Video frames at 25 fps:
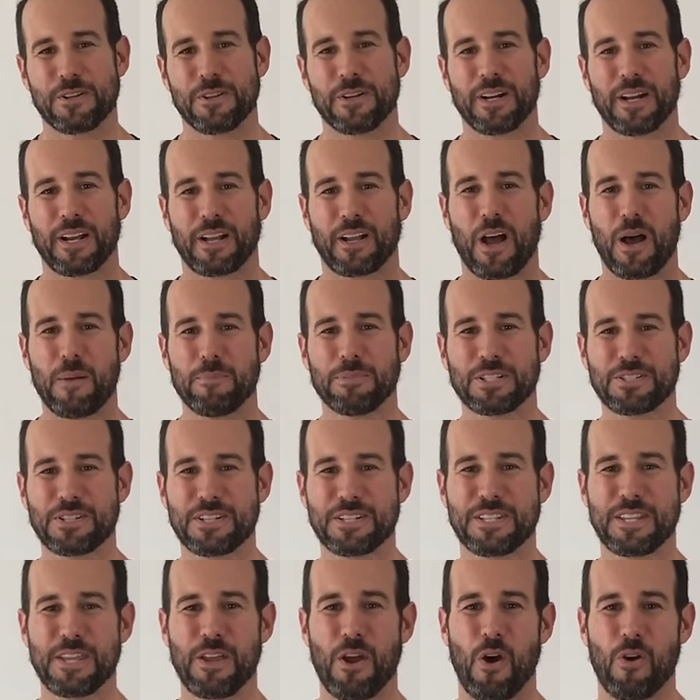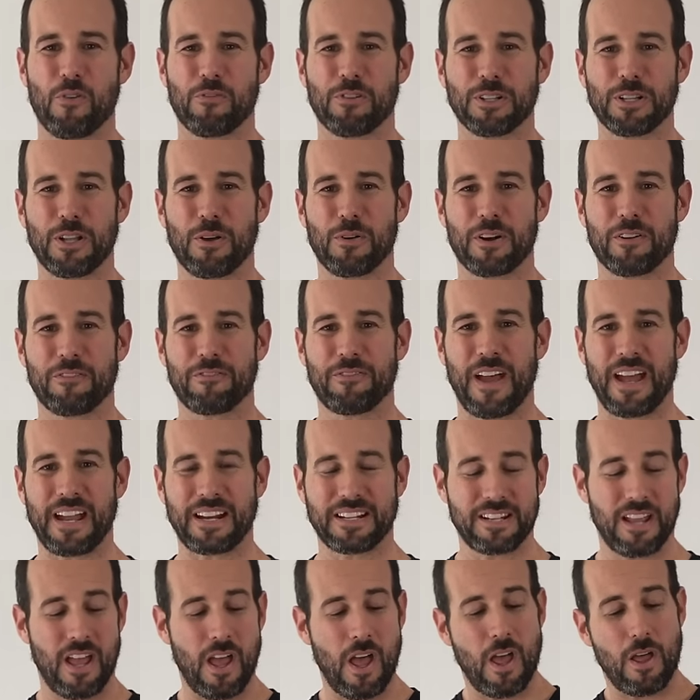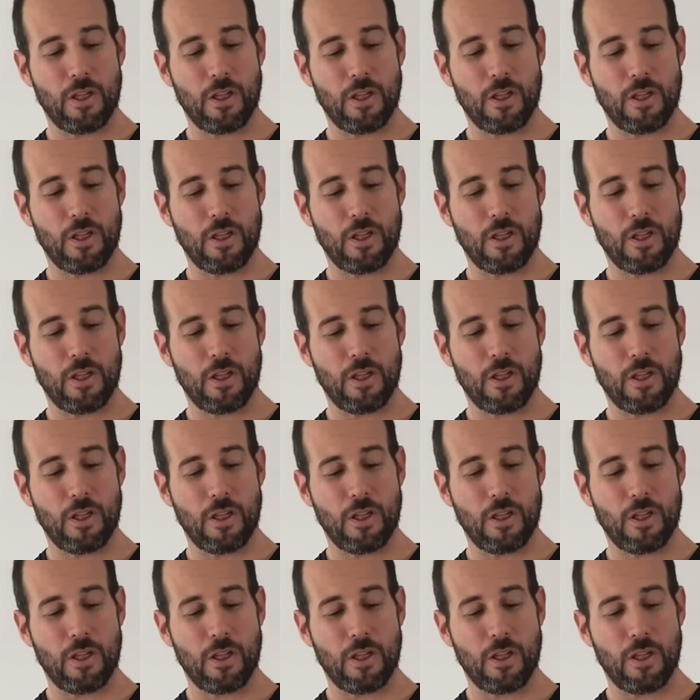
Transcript: unit accomplishes the overload effect